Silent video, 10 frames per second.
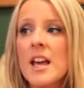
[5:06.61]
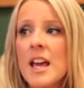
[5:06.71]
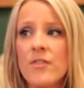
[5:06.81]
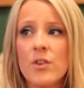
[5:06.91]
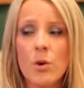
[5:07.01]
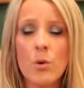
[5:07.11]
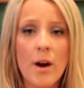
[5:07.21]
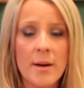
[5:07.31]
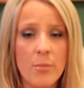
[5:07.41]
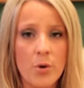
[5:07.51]
If you
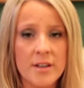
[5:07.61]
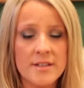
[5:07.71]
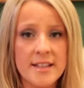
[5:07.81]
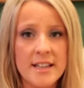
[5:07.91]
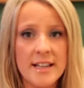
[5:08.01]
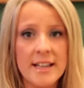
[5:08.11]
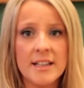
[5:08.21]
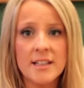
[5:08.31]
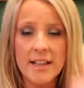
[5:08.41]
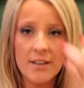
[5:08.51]
require more concealing,
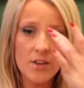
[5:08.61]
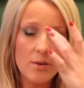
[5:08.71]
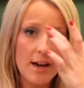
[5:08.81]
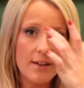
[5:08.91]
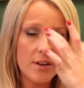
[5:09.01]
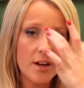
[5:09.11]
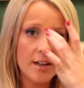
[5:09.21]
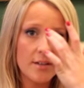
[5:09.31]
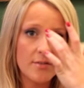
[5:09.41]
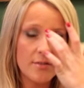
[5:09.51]
like if you have
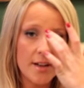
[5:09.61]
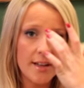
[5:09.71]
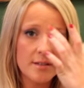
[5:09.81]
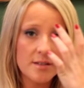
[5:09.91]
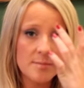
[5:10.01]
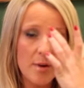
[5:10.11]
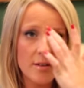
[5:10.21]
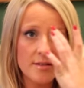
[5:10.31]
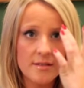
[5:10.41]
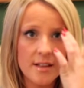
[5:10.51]
kind of like
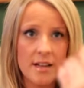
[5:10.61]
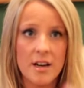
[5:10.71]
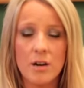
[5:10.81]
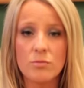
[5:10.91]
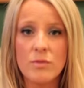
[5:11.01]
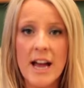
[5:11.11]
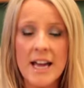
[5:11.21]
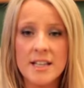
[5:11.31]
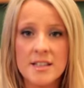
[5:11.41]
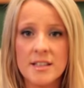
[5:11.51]
spots that are
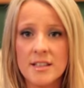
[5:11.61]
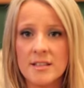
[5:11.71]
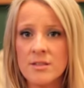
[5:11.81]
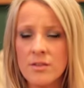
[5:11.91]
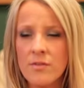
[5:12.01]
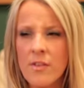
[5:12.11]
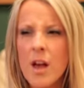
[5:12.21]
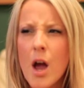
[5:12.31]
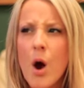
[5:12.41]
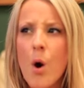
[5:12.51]
red and stuff,
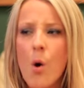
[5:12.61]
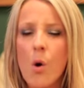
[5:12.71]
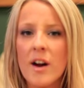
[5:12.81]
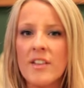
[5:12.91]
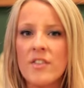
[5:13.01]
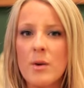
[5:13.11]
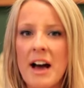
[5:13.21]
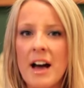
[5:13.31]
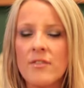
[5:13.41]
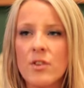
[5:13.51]
or if you
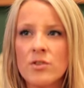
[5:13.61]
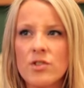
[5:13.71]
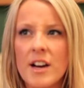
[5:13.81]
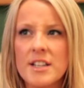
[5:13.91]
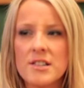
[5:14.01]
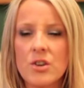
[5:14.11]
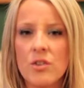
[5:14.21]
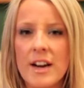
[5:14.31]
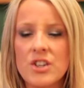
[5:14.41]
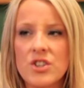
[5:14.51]
have under eye
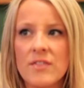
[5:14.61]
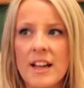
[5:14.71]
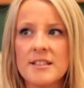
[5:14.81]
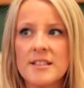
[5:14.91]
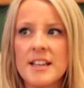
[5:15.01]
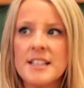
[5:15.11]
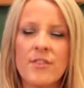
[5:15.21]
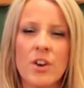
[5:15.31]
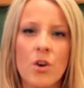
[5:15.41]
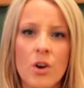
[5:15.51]
discoloration that's a
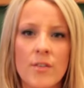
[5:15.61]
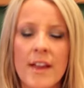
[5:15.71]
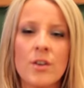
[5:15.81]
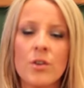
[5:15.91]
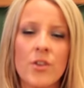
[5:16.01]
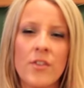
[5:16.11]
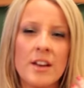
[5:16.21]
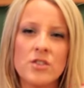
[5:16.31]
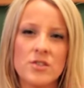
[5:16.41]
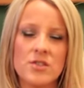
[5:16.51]
different colour than other
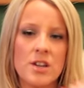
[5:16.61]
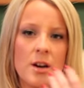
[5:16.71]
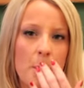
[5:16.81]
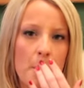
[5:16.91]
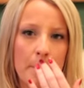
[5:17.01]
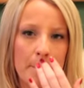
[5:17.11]
than just, you know,